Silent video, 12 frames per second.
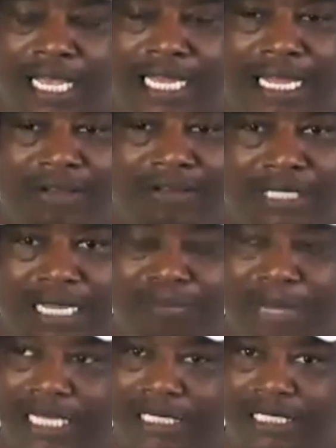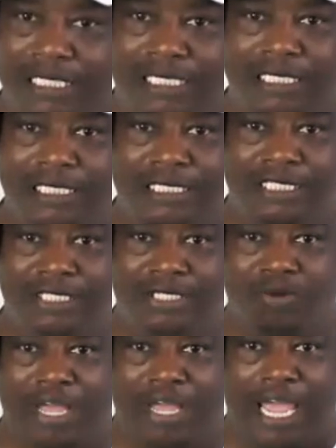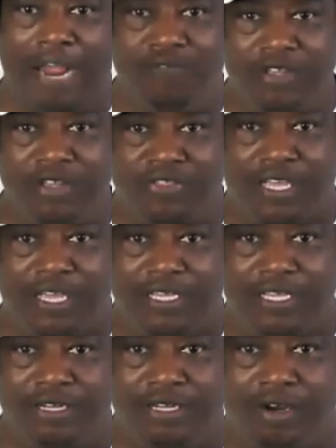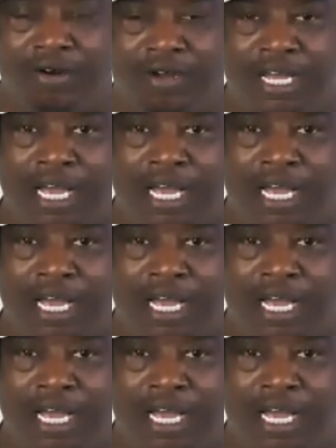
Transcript: And I was like, man, she could just do everything, you know?